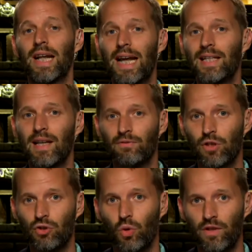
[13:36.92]
ends after
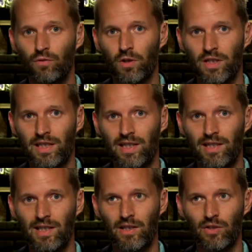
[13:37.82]
the 2014
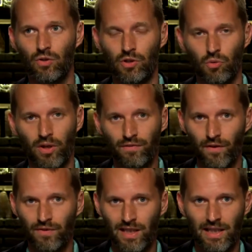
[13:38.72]
season. So in
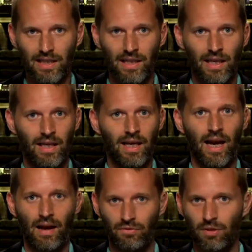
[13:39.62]
2015,
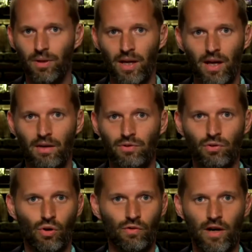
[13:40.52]
after the playoffs
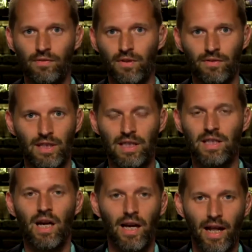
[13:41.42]
are over, after everything's
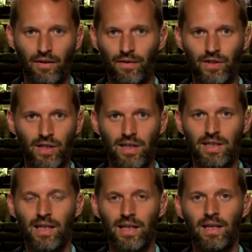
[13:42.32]
done, NFL Sunday
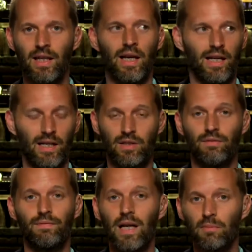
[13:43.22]
Ticket is
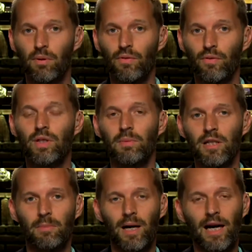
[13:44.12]
available for
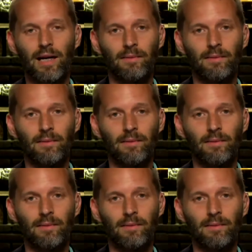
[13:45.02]
somebody to buy.